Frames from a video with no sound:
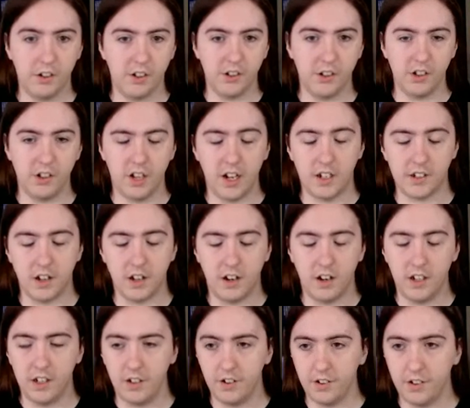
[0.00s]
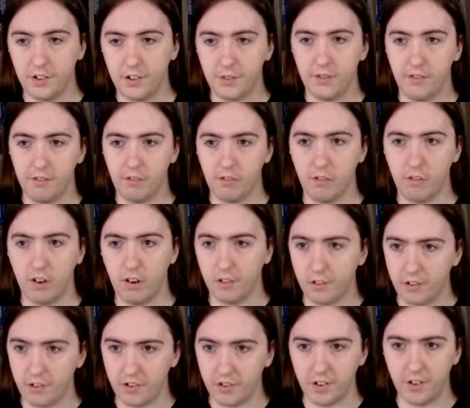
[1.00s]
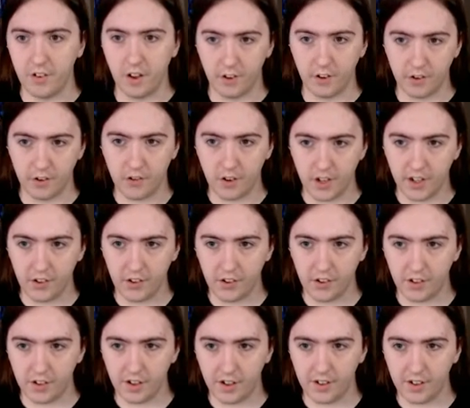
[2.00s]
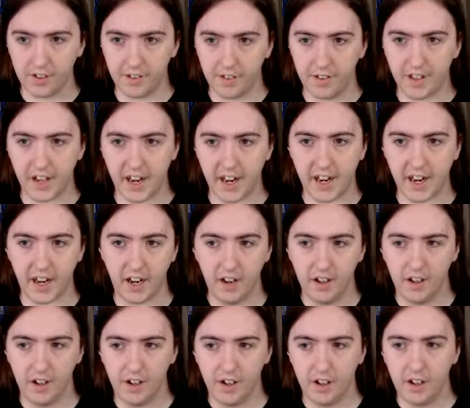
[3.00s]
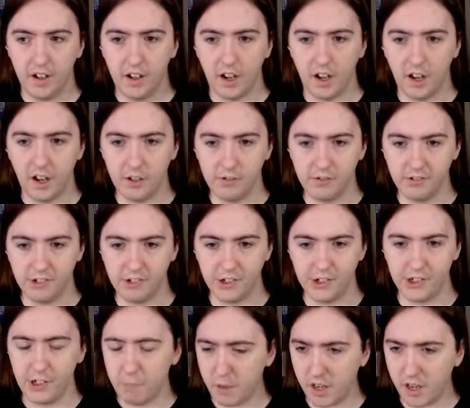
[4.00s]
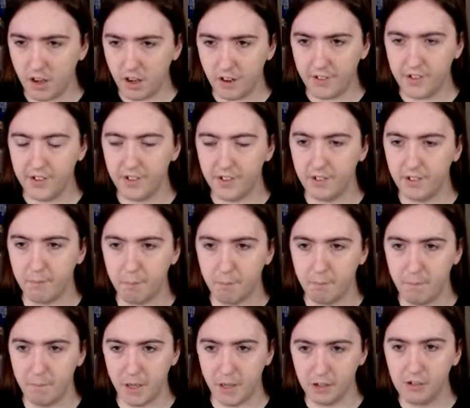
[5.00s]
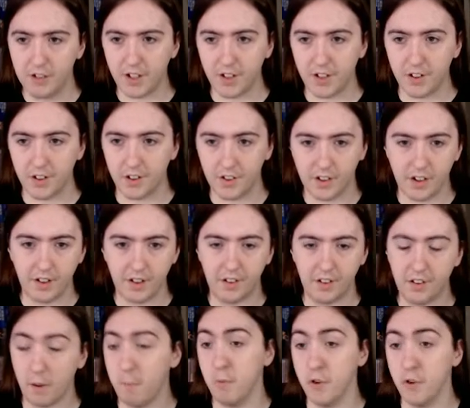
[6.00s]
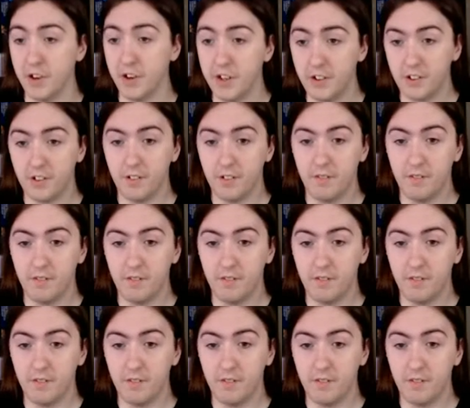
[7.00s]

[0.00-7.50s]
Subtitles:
Tyler's father's an industrialist. They own shipyards and built and designed submarines.